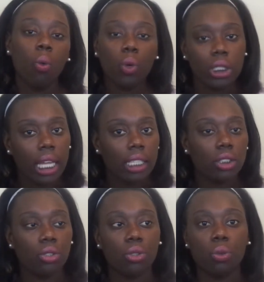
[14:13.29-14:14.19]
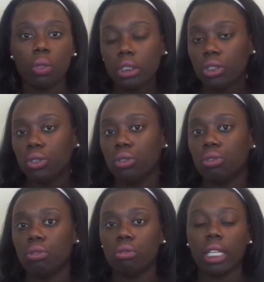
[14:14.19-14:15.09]
what not to do, what to
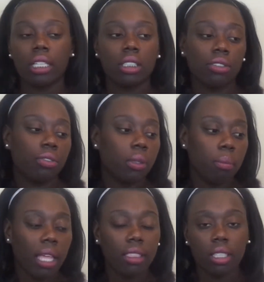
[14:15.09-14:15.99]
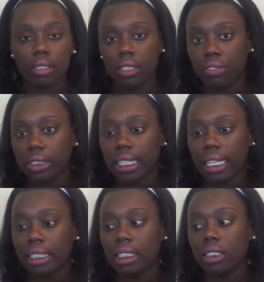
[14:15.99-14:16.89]
do, like different methods, different
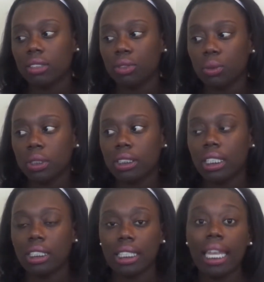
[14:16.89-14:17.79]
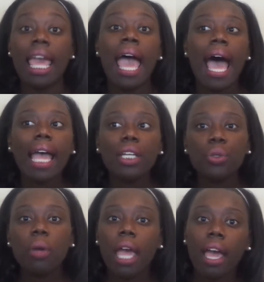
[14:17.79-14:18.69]
techniques of doing things. And
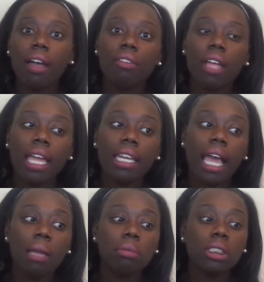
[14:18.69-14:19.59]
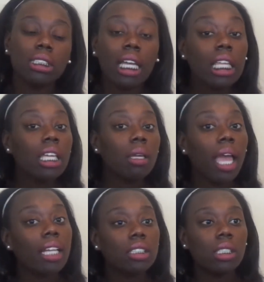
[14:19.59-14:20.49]
I'm studying
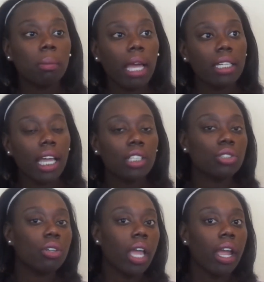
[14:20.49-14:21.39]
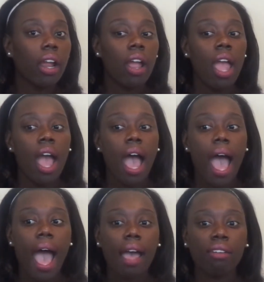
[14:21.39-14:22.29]
actually my natural hair.
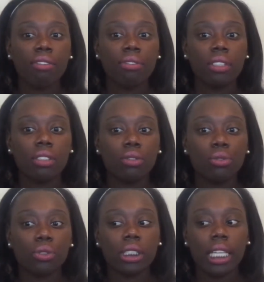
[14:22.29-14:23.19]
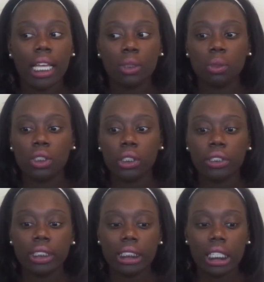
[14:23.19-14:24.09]
I've realized with
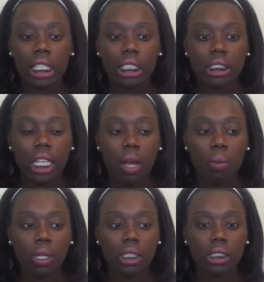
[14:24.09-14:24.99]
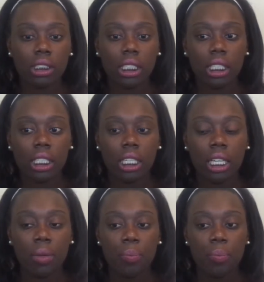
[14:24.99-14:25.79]
certain things I want to see